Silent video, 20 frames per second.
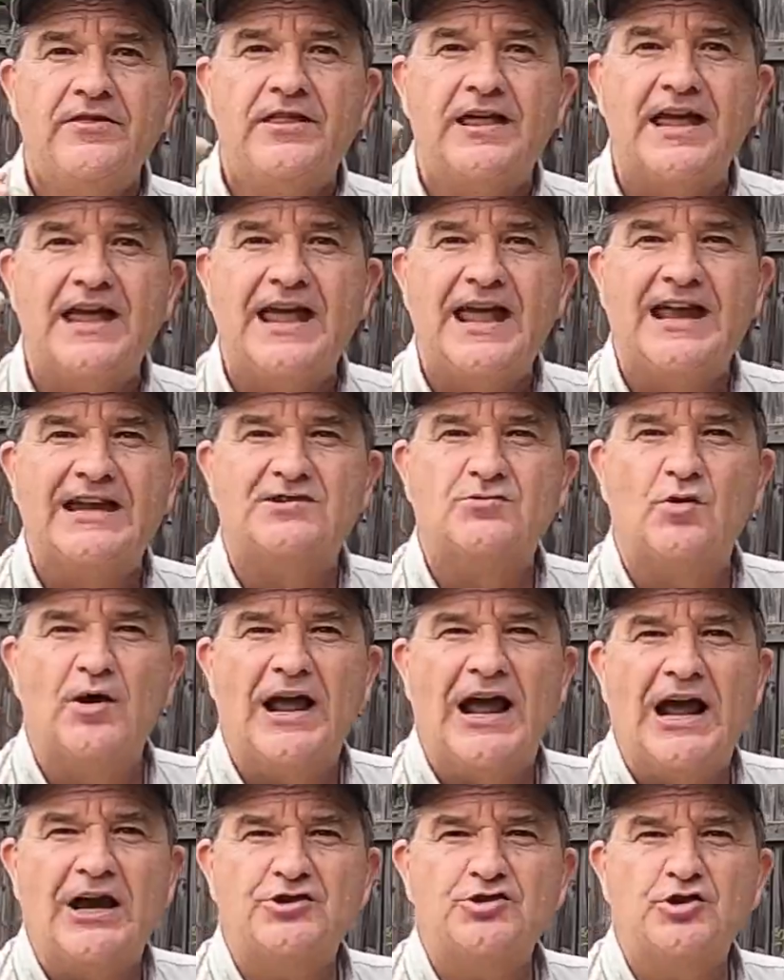The eggs will
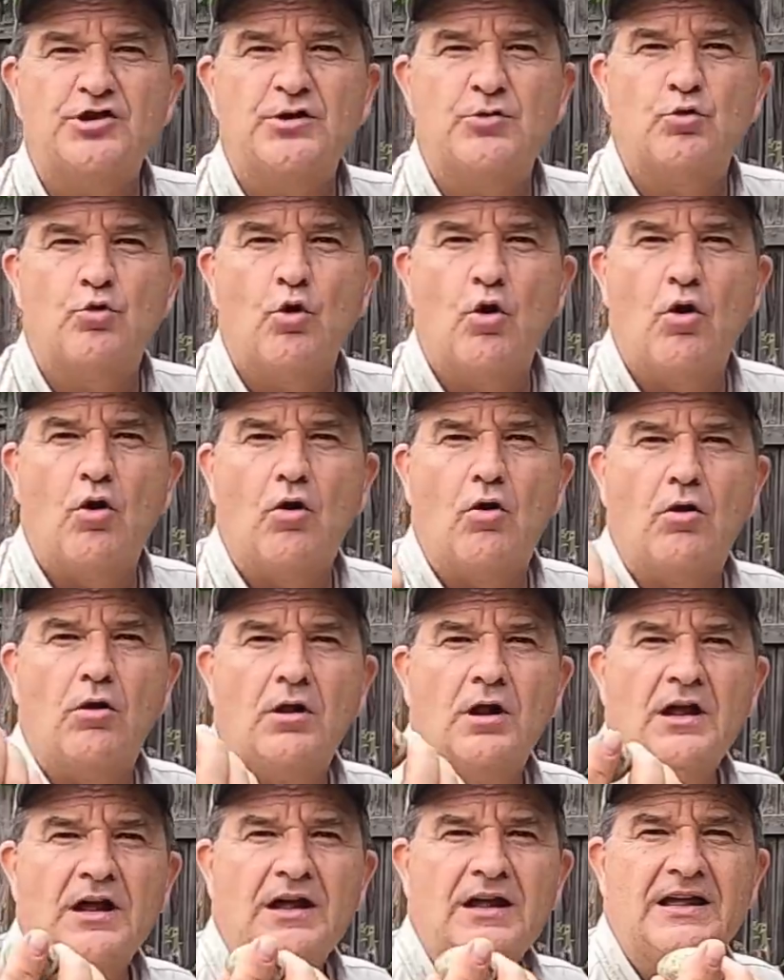actually
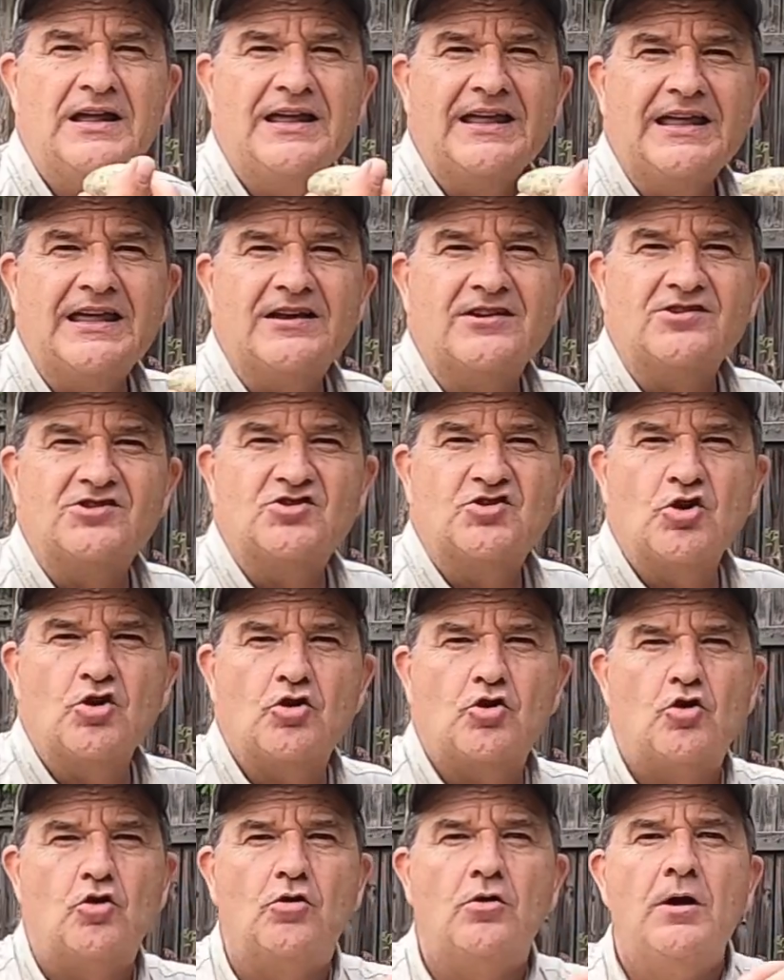roll in a
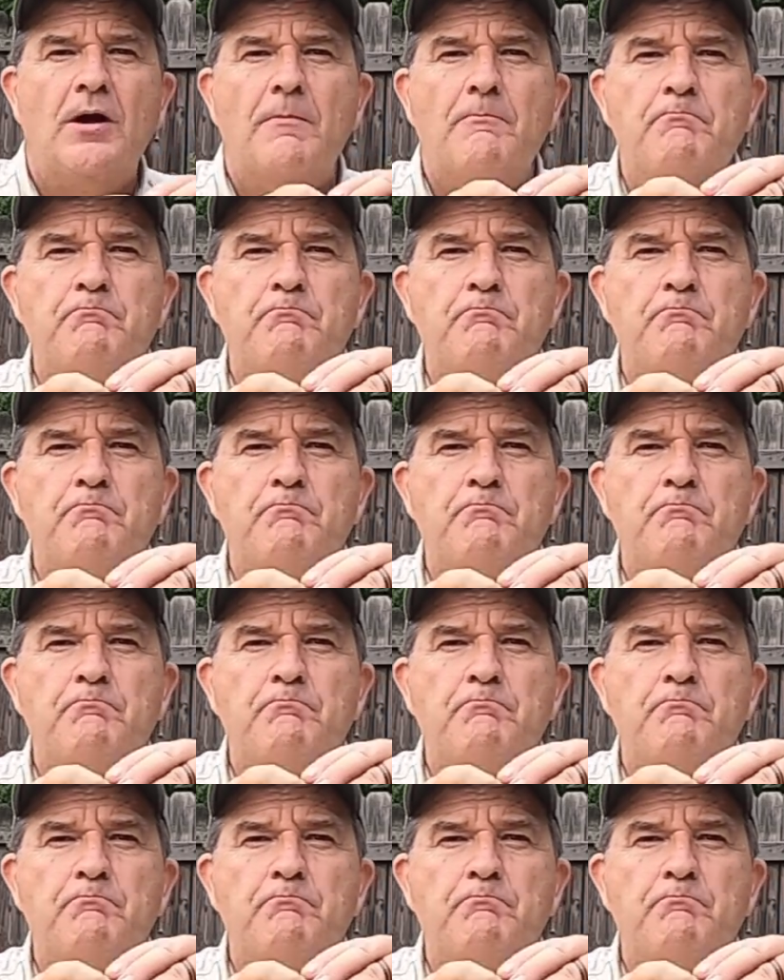circle